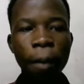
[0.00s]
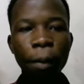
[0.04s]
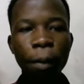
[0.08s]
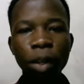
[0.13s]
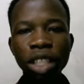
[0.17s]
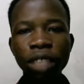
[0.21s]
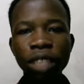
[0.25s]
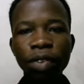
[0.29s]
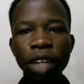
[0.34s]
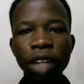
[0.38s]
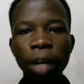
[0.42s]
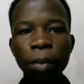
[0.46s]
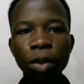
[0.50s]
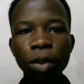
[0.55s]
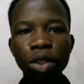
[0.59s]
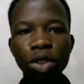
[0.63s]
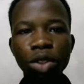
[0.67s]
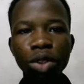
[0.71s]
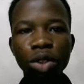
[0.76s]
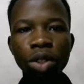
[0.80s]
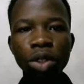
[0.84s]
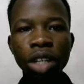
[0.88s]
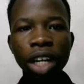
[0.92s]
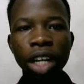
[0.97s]
But in this video, I'm going
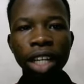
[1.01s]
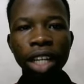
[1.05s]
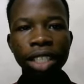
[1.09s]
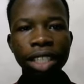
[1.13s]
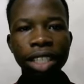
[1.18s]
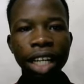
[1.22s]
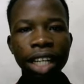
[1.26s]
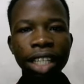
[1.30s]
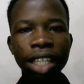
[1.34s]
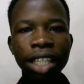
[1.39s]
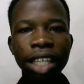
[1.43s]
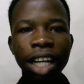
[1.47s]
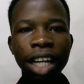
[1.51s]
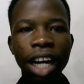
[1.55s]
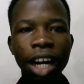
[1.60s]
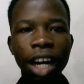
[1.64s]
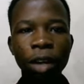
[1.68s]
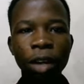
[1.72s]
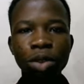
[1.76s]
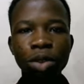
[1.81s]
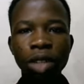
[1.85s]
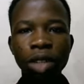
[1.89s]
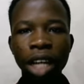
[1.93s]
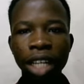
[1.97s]
to show you exactly
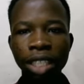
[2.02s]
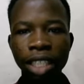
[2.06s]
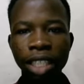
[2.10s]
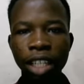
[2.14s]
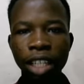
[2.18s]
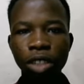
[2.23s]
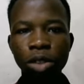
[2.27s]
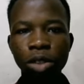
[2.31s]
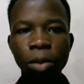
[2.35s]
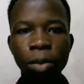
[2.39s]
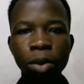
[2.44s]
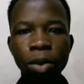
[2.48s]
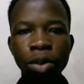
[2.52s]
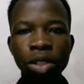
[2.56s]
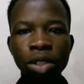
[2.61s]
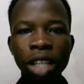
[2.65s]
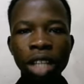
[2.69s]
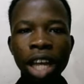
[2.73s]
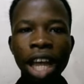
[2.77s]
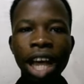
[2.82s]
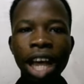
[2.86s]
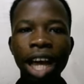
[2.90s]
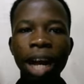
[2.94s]
how to like schedule posts.